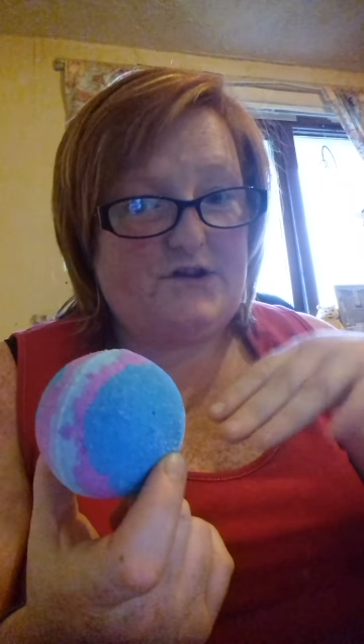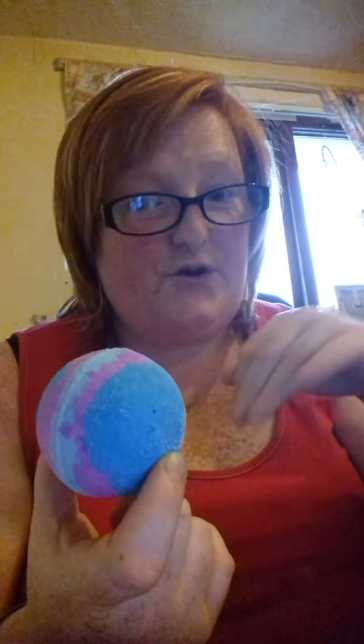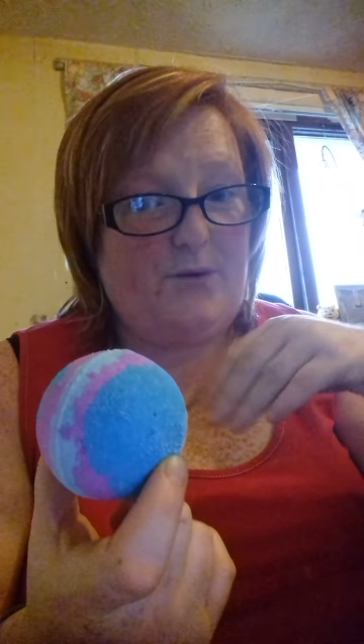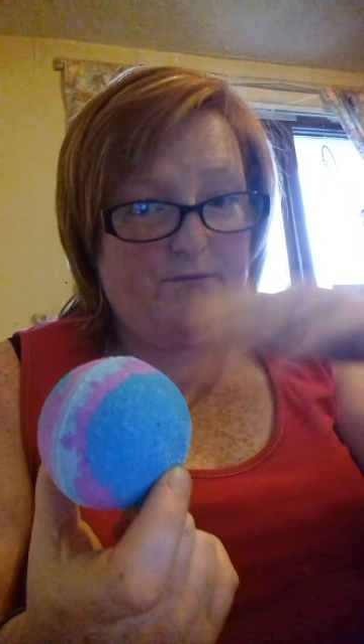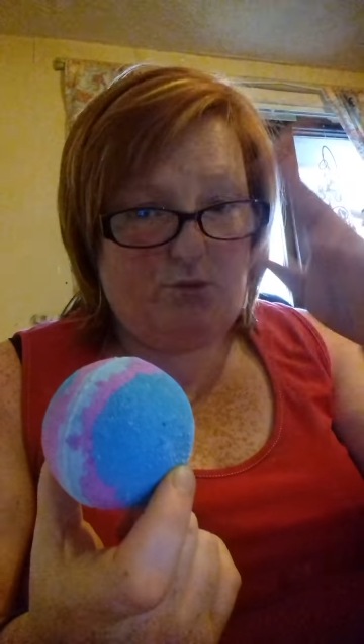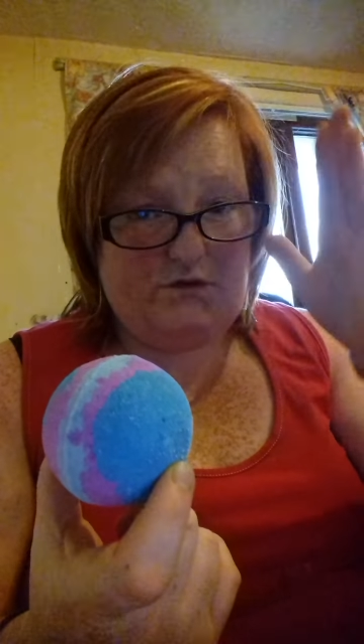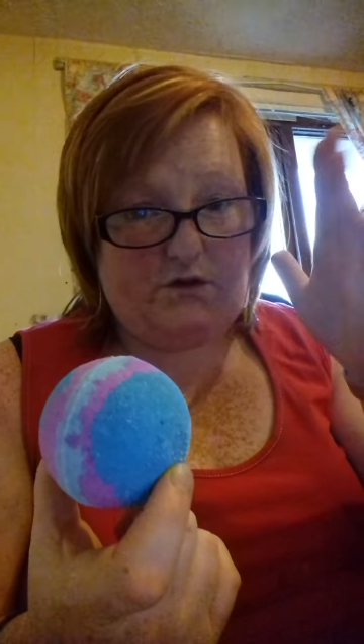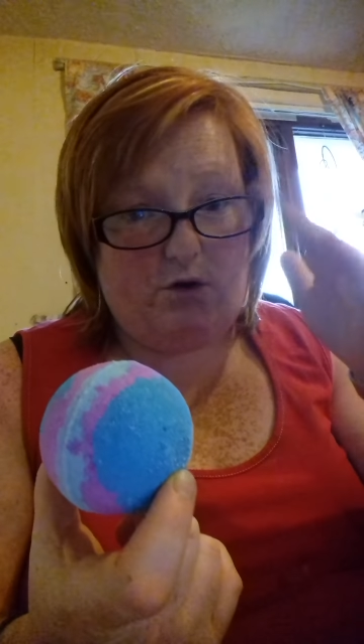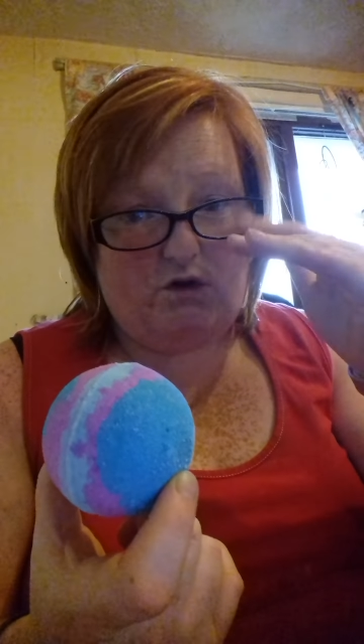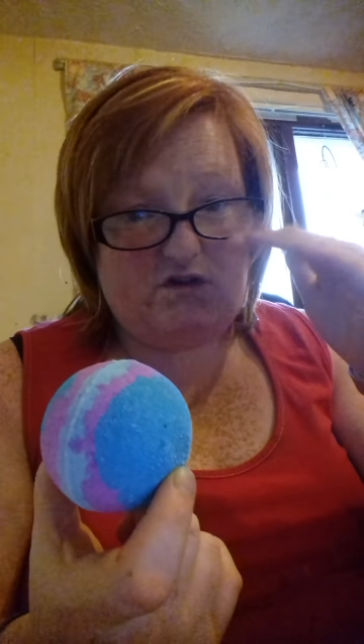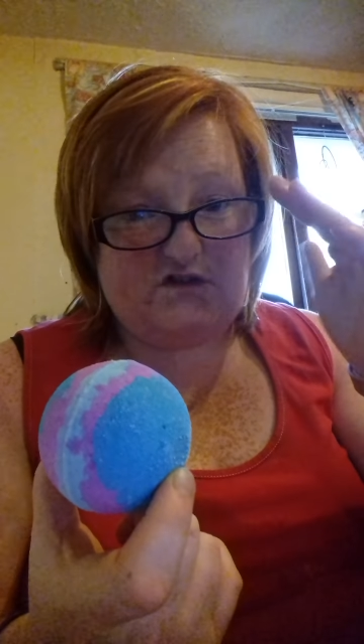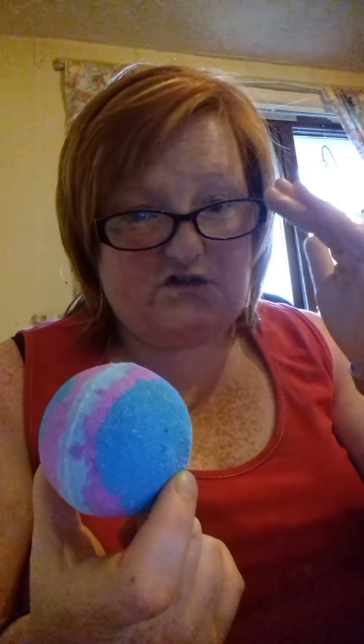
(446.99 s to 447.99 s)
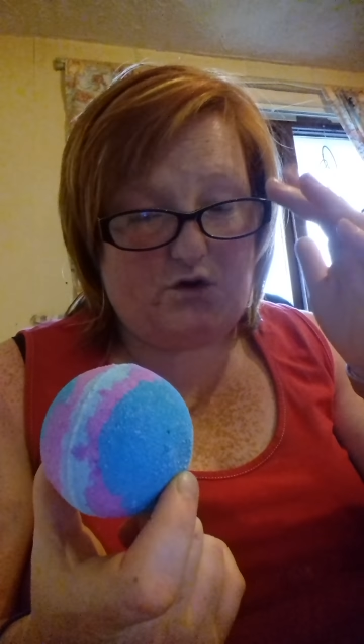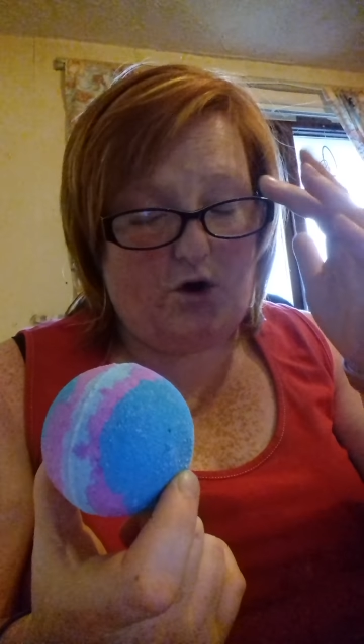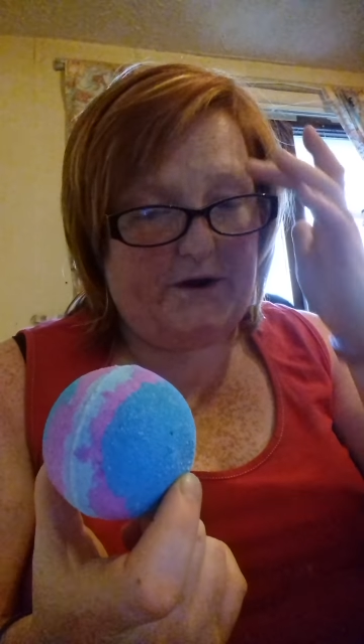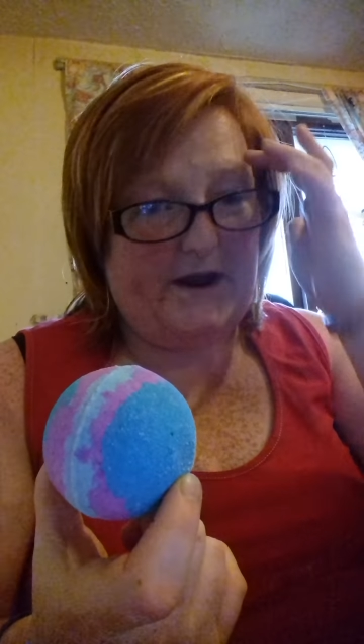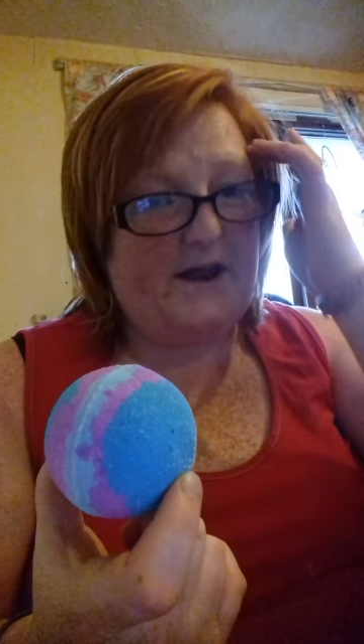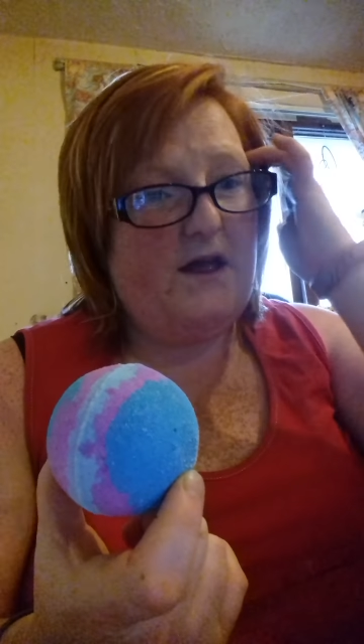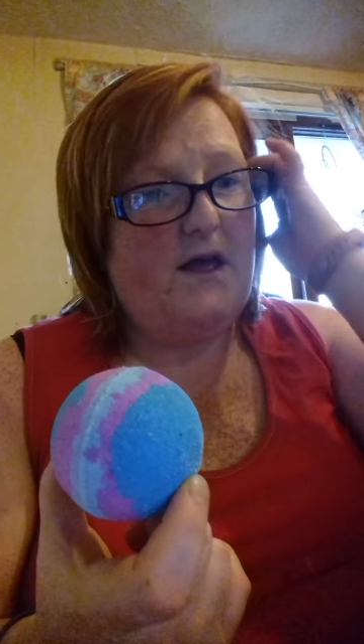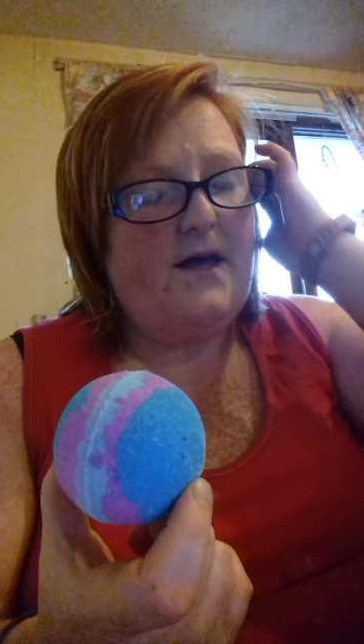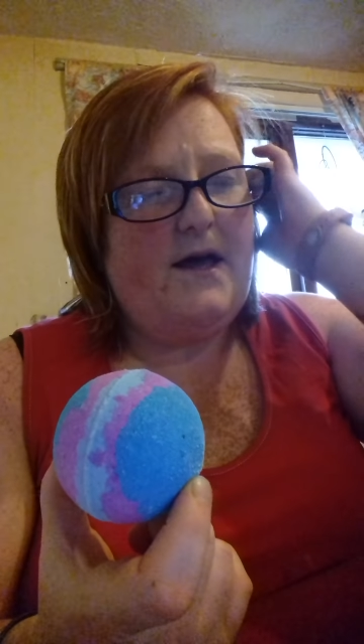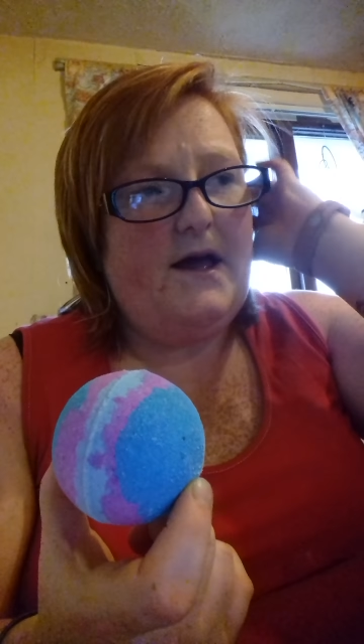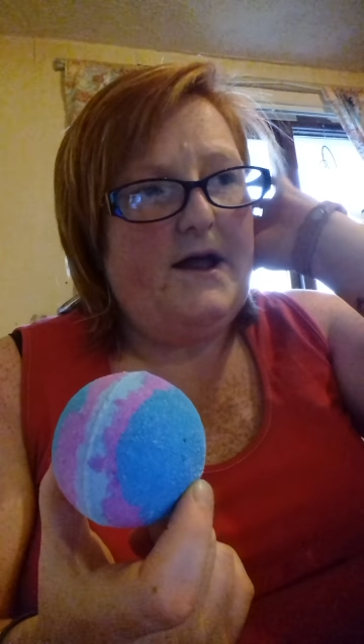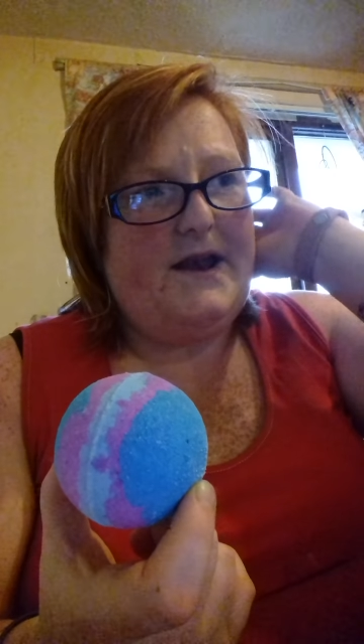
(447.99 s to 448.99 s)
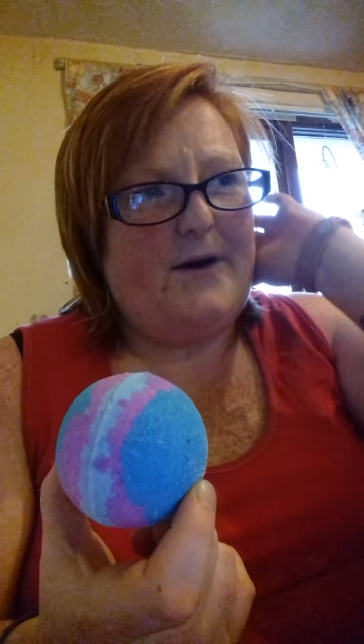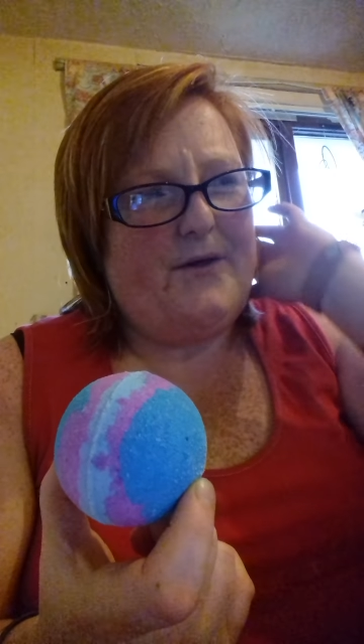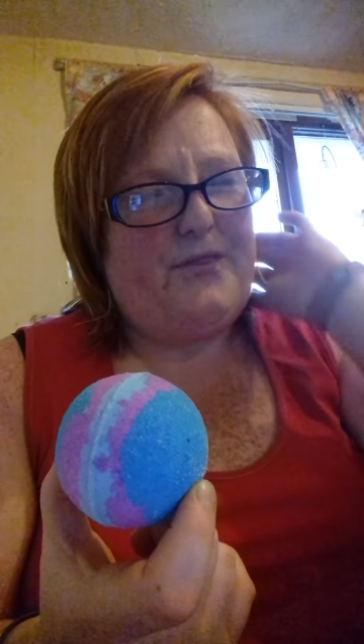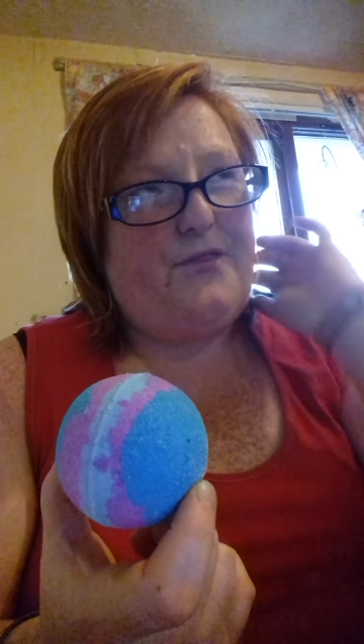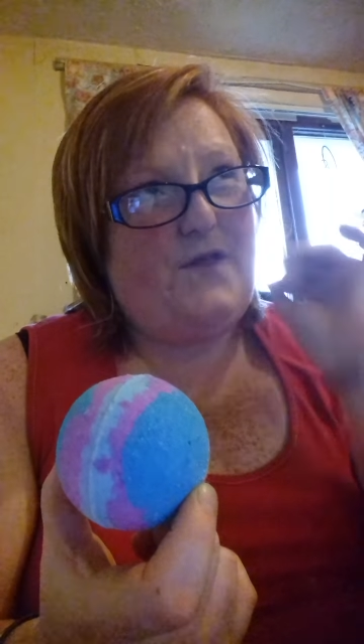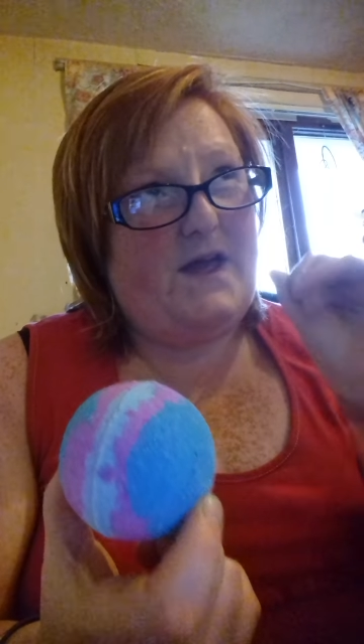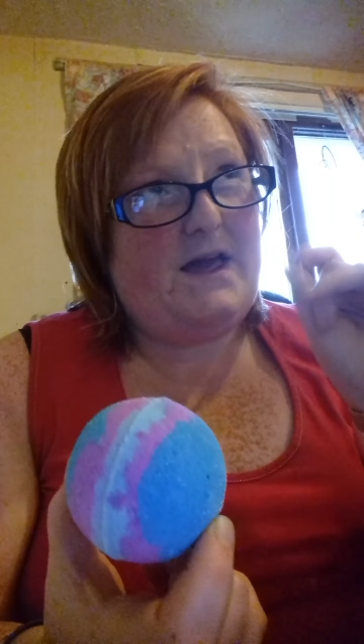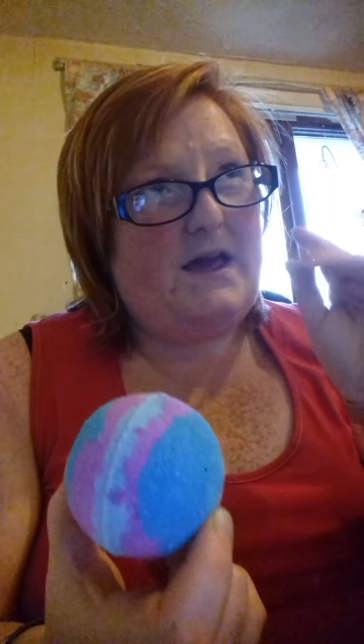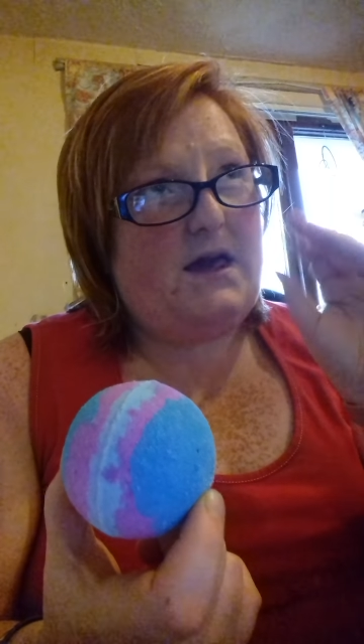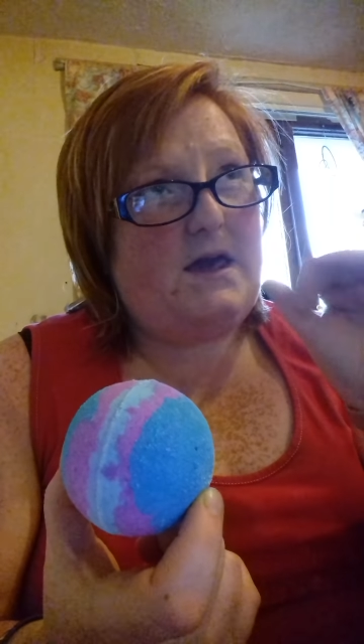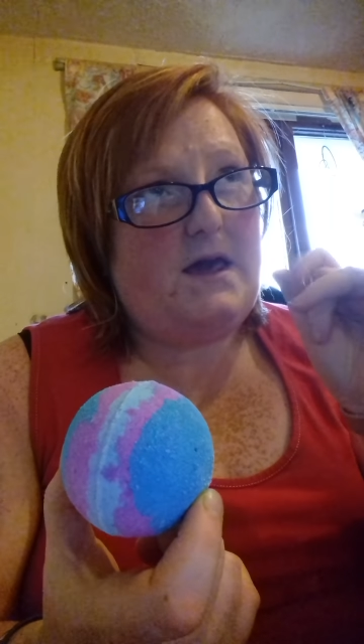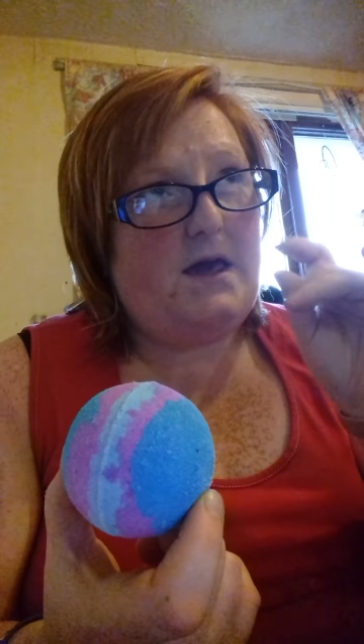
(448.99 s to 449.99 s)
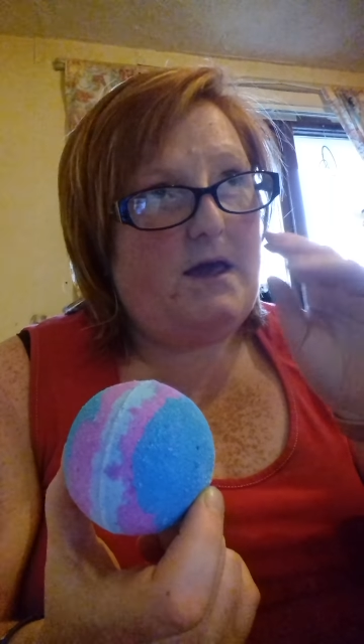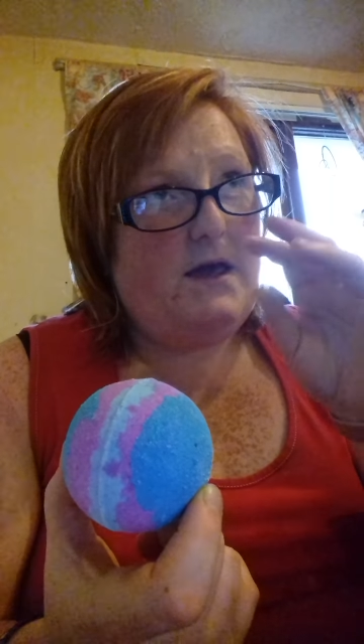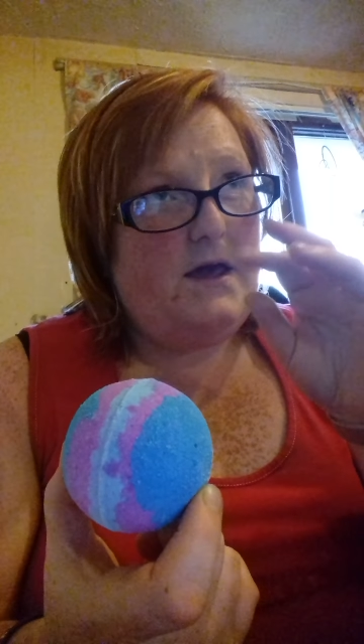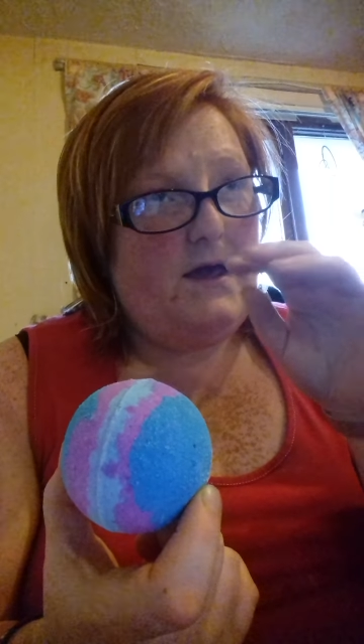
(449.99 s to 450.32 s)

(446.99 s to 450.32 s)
and whoever was closest got it. Now I think